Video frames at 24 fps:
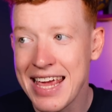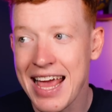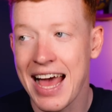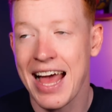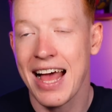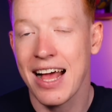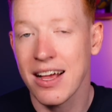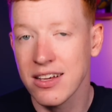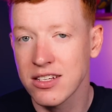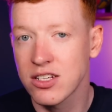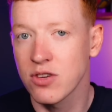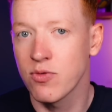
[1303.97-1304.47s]

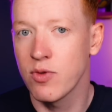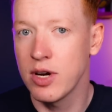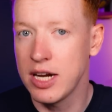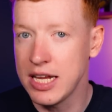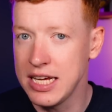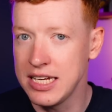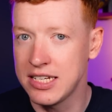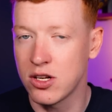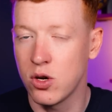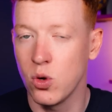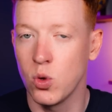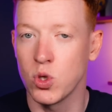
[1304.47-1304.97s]
has a
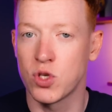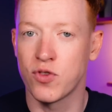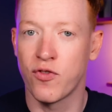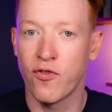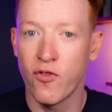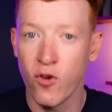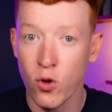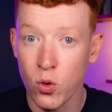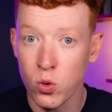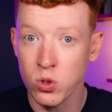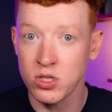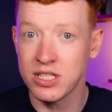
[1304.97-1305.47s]
release clause,
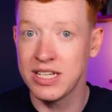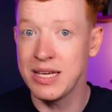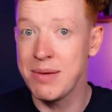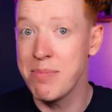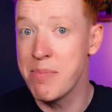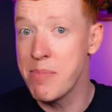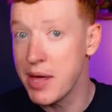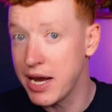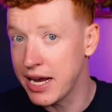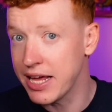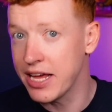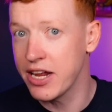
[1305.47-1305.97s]
40
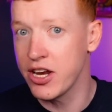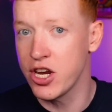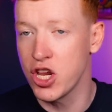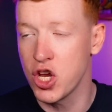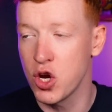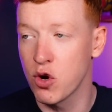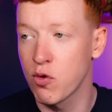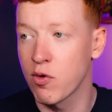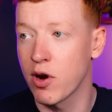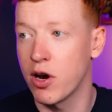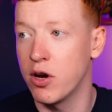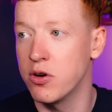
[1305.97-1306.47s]
million
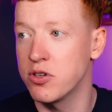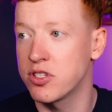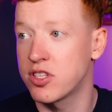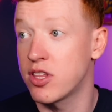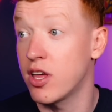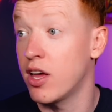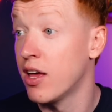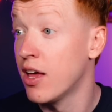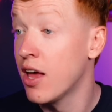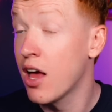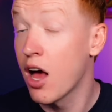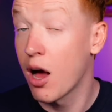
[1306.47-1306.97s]
euros,
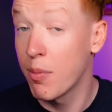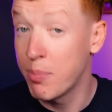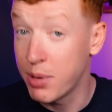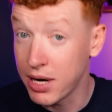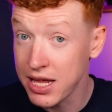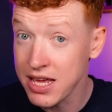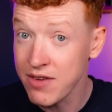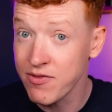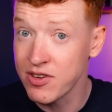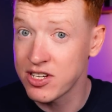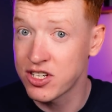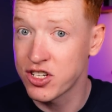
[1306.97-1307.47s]
that I
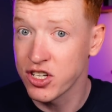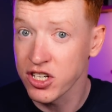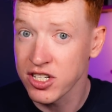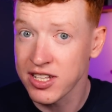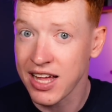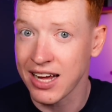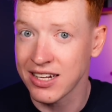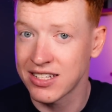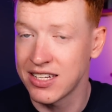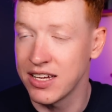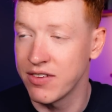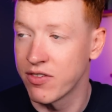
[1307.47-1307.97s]
believe is just
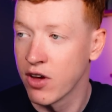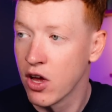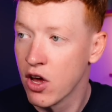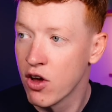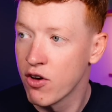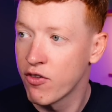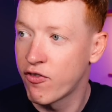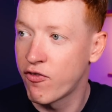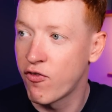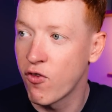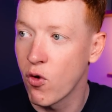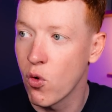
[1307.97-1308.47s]
active
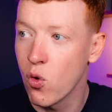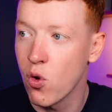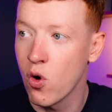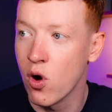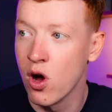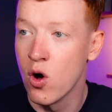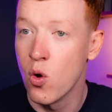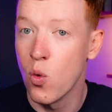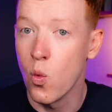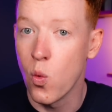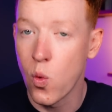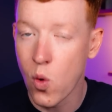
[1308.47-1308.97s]
for
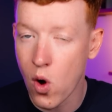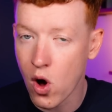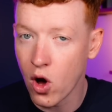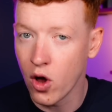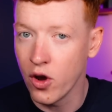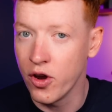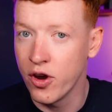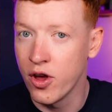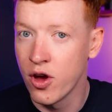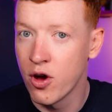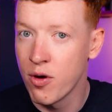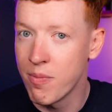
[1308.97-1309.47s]

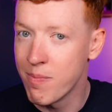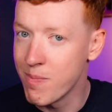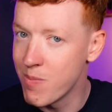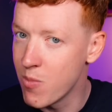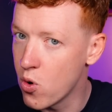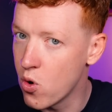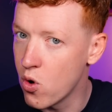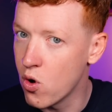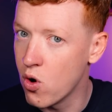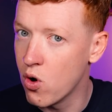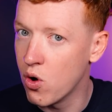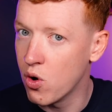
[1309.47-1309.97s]
1
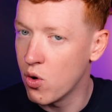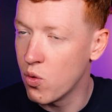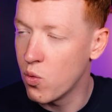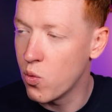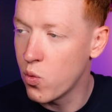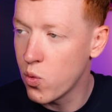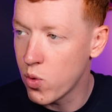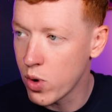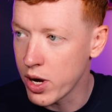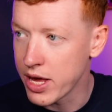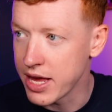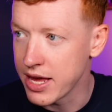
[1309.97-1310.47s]
more
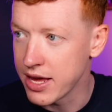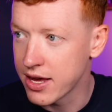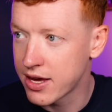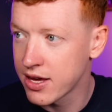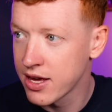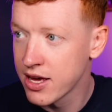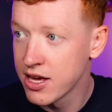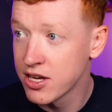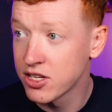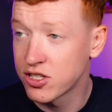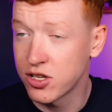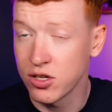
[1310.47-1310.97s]
week.
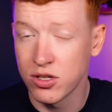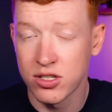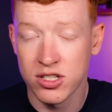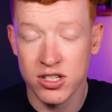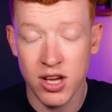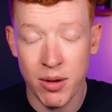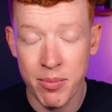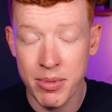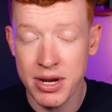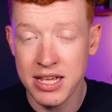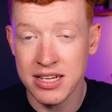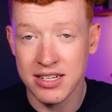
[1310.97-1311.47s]
So
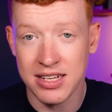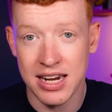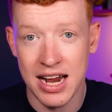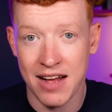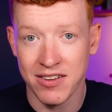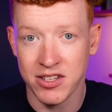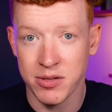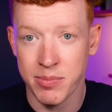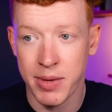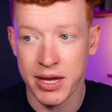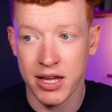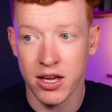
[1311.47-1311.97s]
somebody's going to
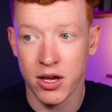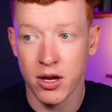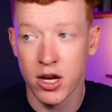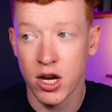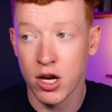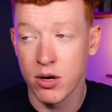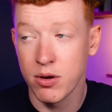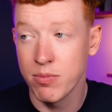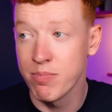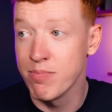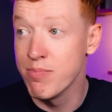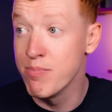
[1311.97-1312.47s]
have to make a
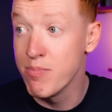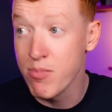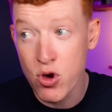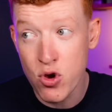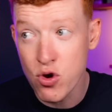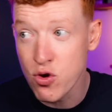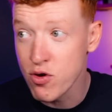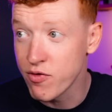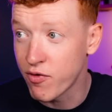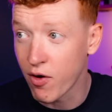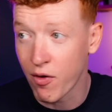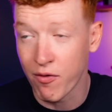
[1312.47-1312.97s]

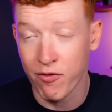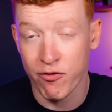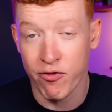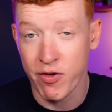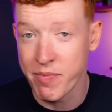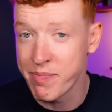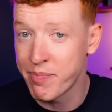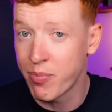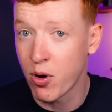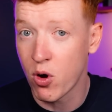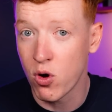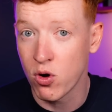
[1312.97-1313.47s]
move on
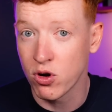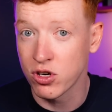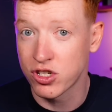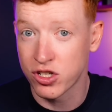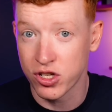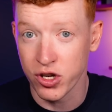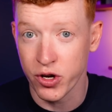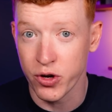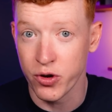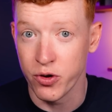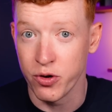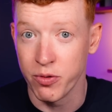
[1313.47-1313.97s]
Frimpong
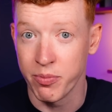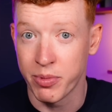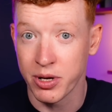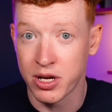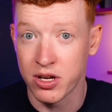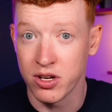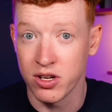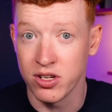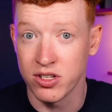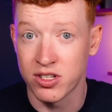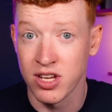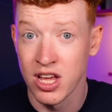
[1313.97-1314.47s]
soon,
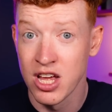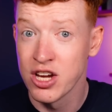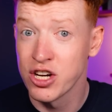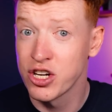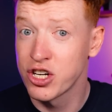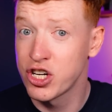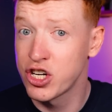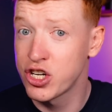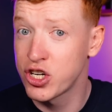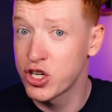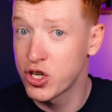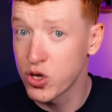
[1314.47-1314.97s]
because
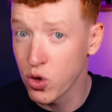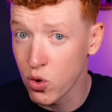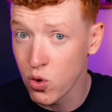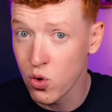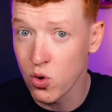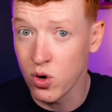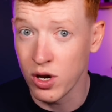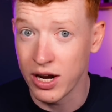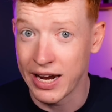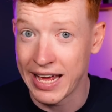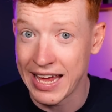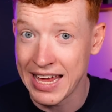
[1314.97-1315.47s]

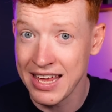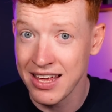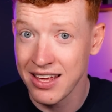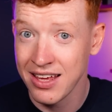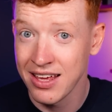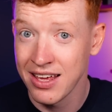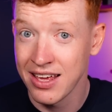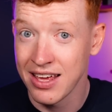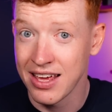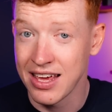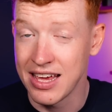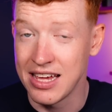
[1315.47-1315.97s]
surely
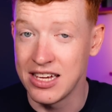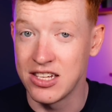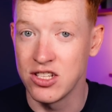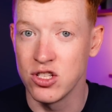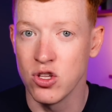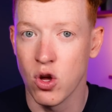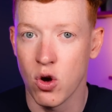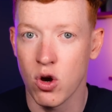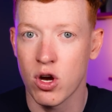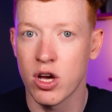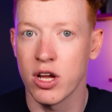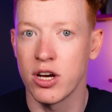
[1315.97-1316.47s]
he's
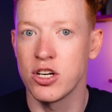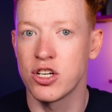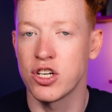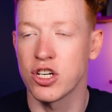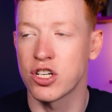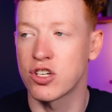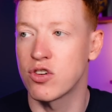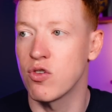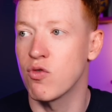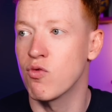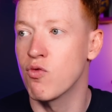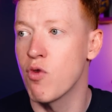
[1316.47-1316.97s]
not going to
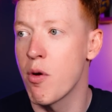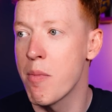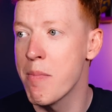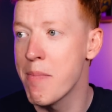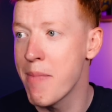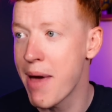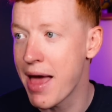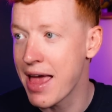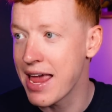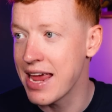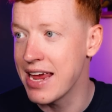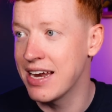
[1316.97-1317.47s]
just
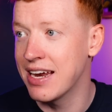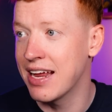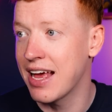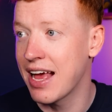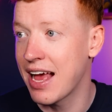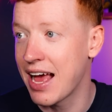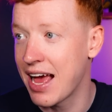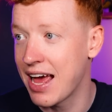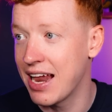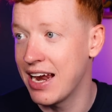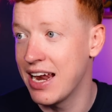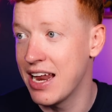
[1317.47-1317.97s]
remain
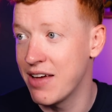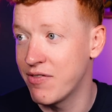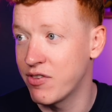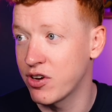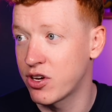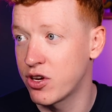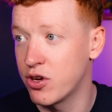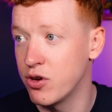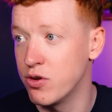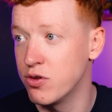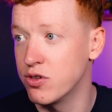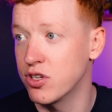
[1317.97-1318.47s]
at
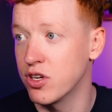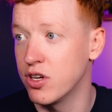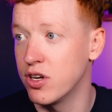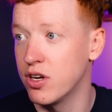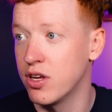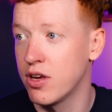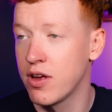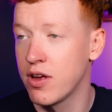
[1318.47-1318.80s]
Leverkusen.